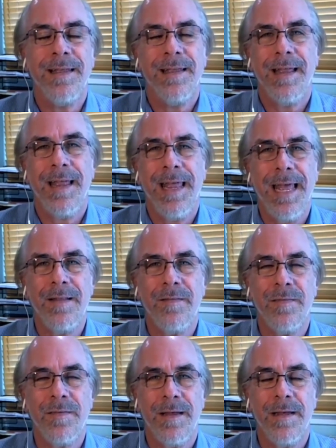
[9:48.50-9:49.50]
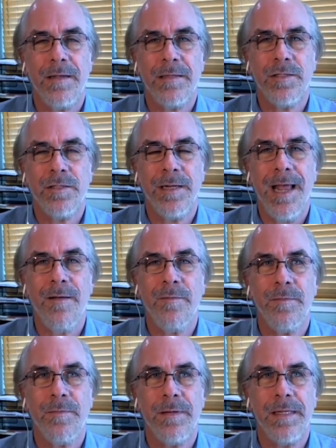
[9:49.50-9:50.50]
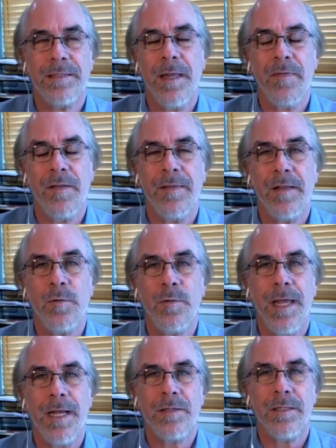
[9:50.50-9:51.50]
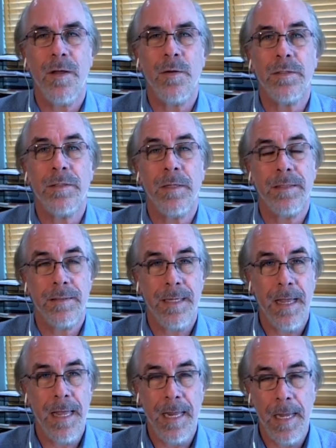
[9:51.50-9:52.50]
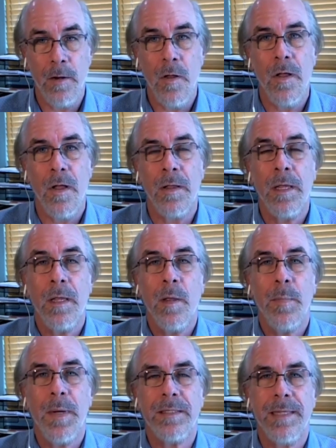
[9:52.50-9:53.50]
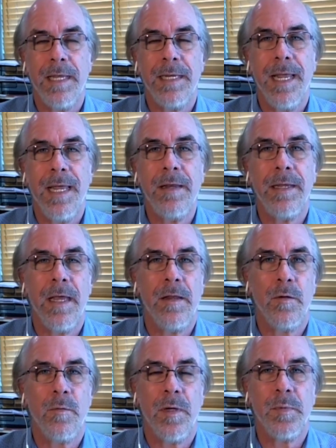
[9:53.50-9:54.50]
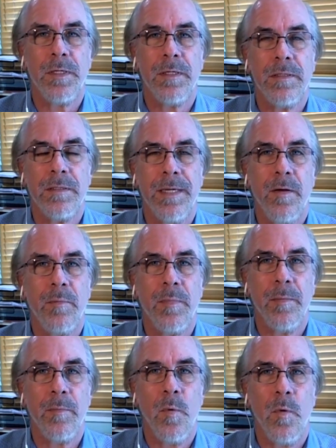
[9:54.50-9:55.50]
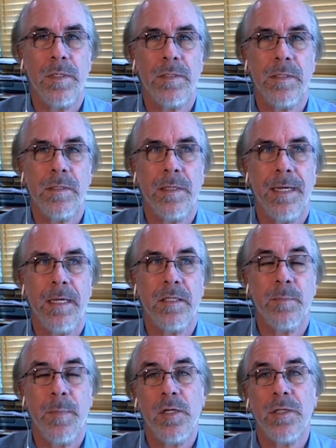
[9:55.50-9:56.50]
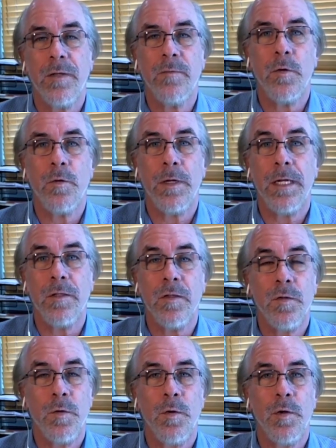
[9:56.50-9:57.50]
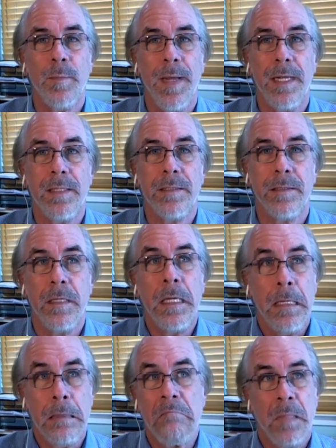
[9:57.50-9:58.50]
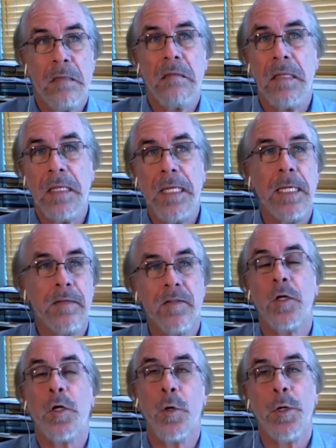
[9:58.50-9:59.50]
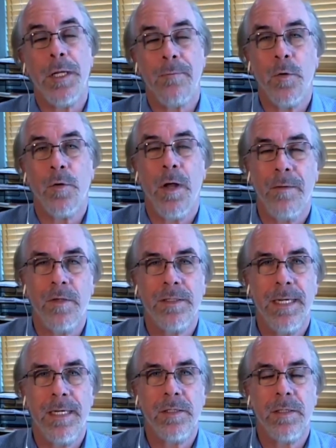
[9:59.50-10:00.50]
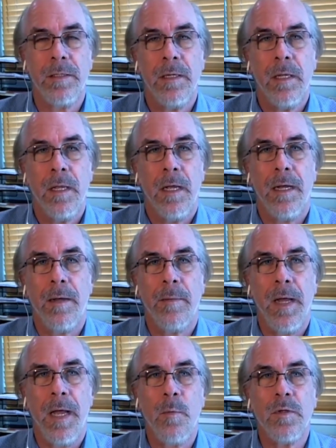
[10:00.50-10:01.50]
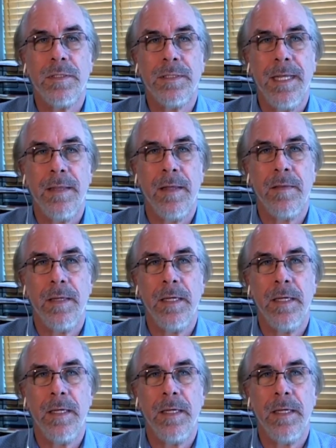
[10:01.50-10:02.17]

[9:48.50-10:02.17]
and it's nothing that you'll actually notice at all, but that end-to-end encryption is terribly important, especially if you're concerned about the security of your conversation. I will say that the